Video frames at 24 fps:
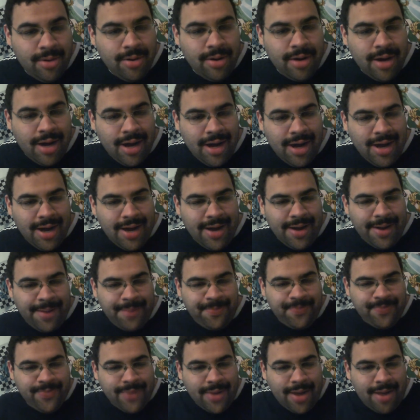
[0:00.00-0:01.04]
Uh,
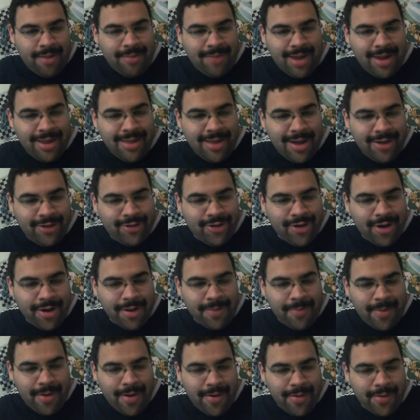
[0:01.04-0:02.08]
I'm not entirely sure. I could
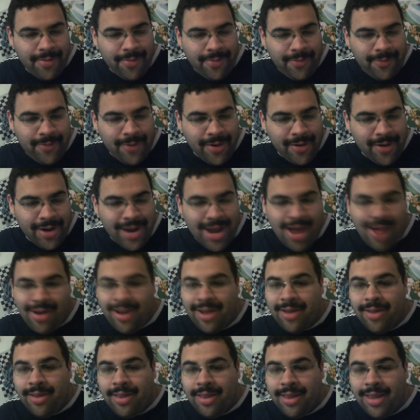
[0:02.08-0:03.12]
probably will figure it
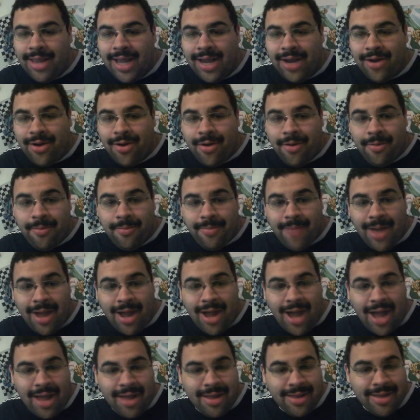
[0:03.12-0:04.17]
out later.
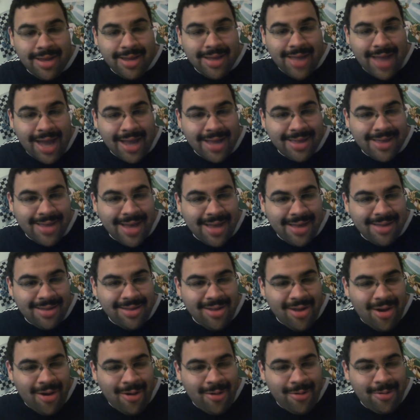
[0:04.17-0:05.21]
I I, I could say it's
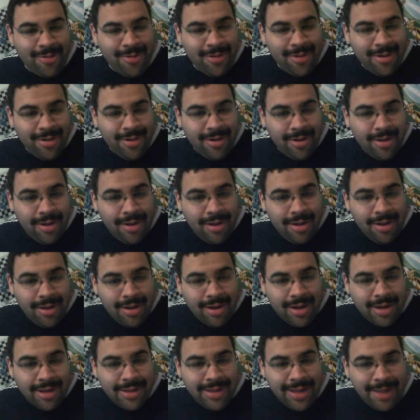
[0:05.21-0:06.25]
no,
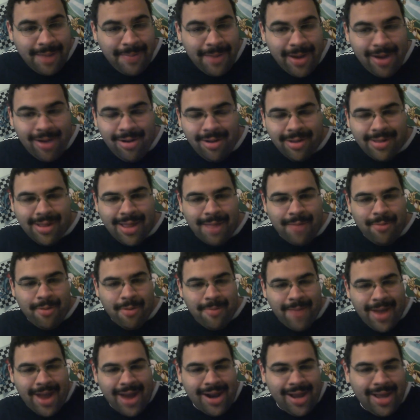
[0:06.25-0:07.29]
because Ippei looks a lot more
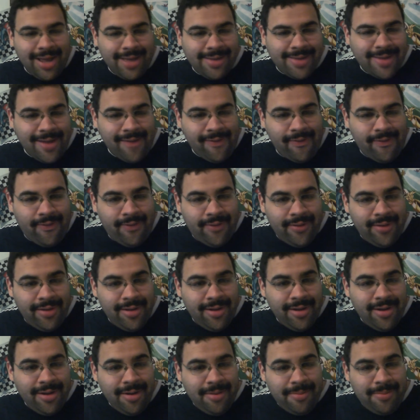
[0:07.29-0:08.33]
manly and stuff,
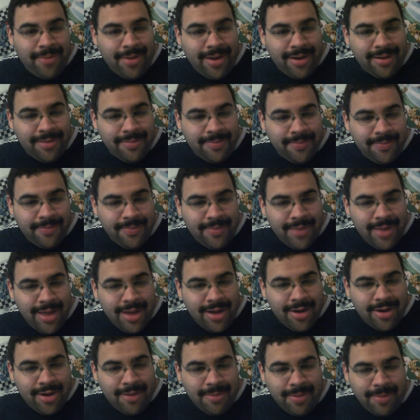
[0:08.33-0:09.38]
but it
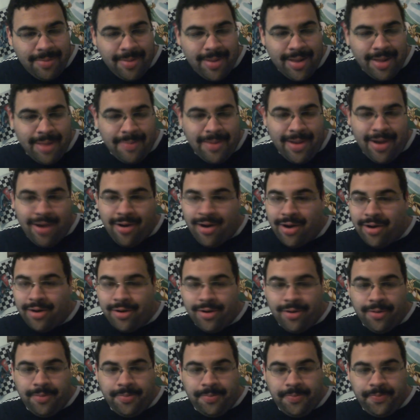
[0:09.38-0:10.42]
could be Ippei art. I don't
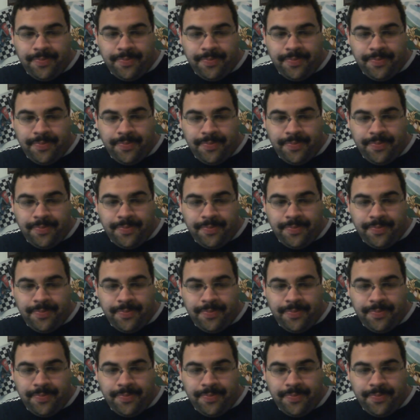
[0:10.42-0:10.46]
know.